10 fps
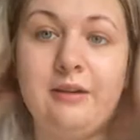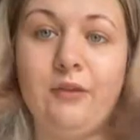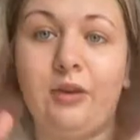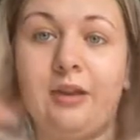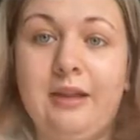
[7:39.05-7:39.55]
if
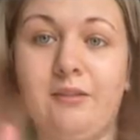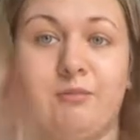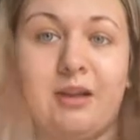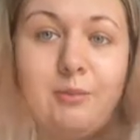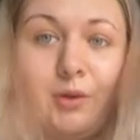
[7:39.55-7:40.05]
you could leave them
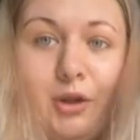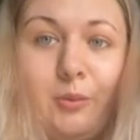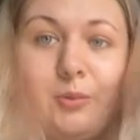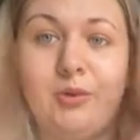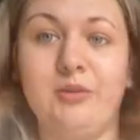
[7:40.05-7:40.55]
down below
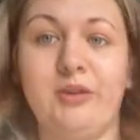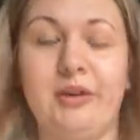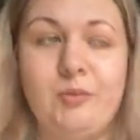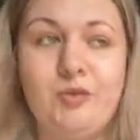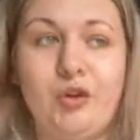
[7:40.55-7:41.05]
because I
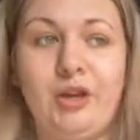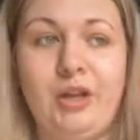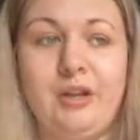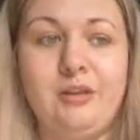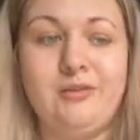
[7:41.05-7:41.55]
am
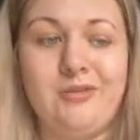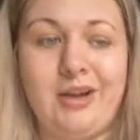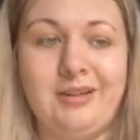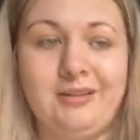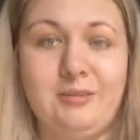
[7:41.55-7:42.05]
struggling to
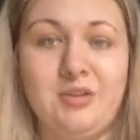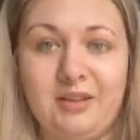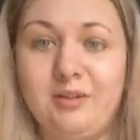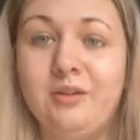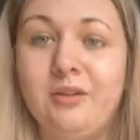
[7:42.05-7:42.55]
find some
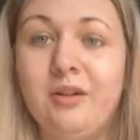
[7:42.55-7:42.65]
decent